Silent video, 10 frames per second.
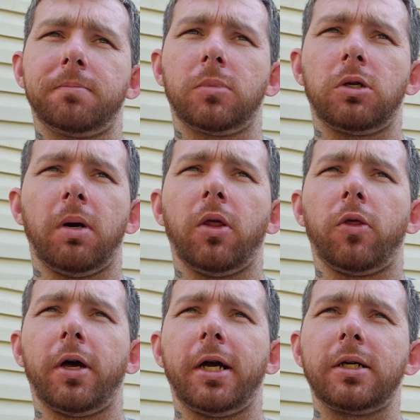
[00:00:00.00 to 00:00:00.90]
Some other
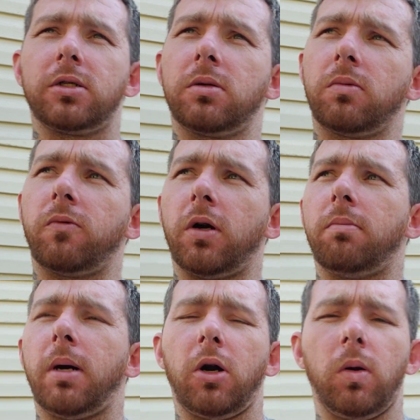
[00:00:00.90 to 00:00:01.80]
things from
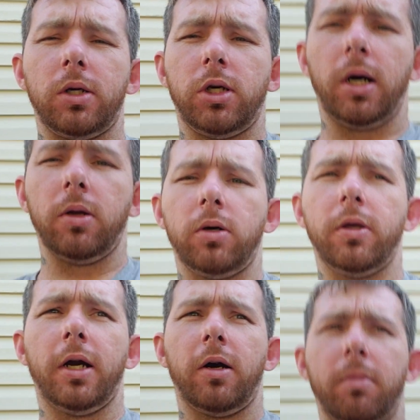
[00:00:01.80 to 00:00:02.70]
my early childhood
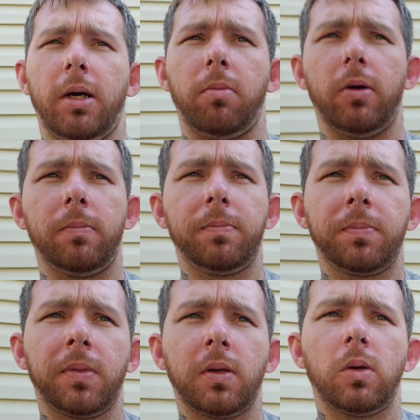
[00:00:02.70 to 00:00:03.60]
that I remember
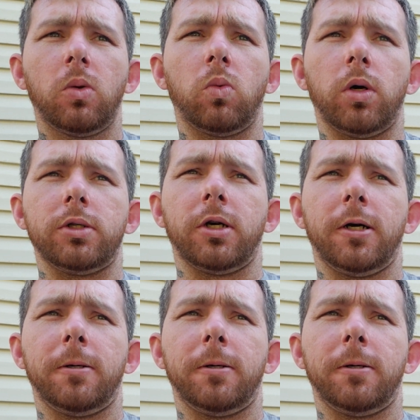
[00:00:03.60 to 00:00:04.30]
was